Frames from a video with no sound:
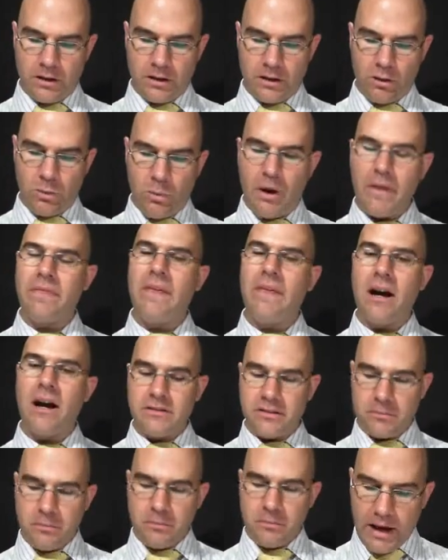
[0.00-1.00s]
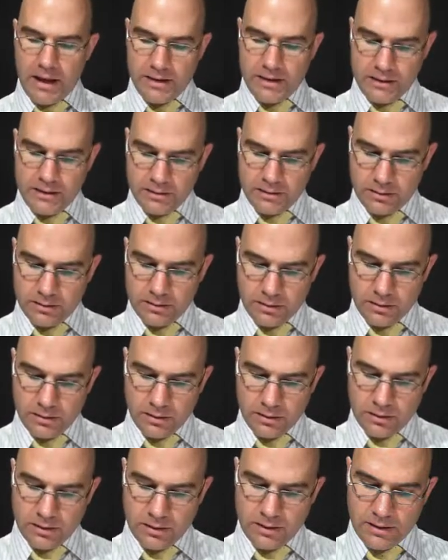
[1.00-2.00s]
So 1,000 minus
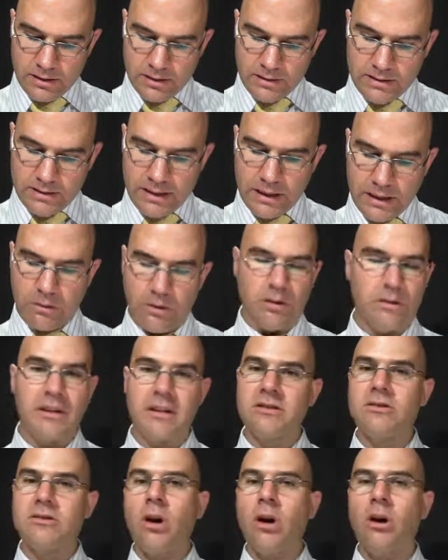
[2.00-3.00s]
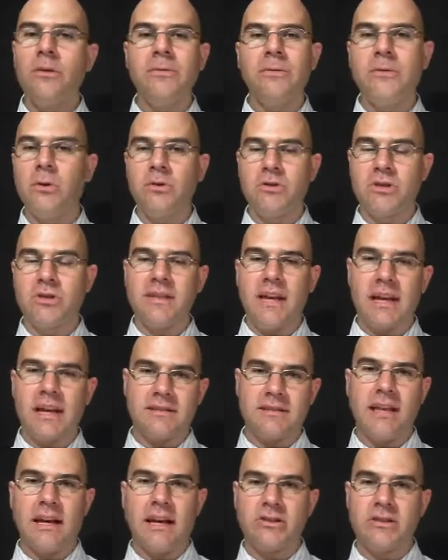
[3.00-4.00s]
0. There's no future
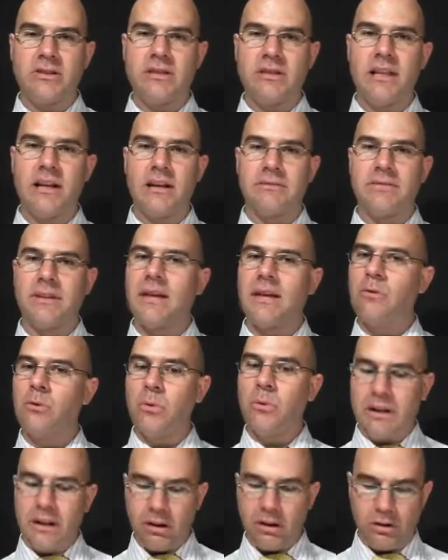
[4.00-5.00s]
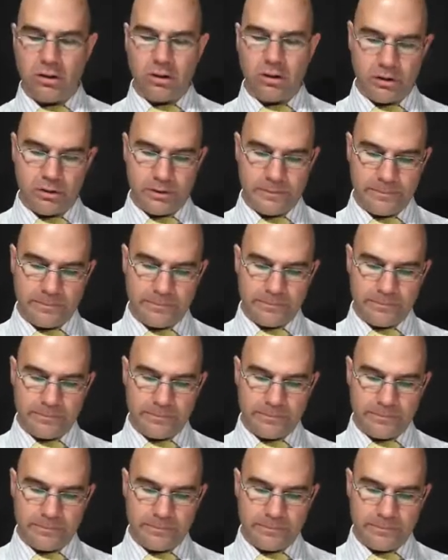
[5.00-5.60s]
tax deductions left. They've already occurred.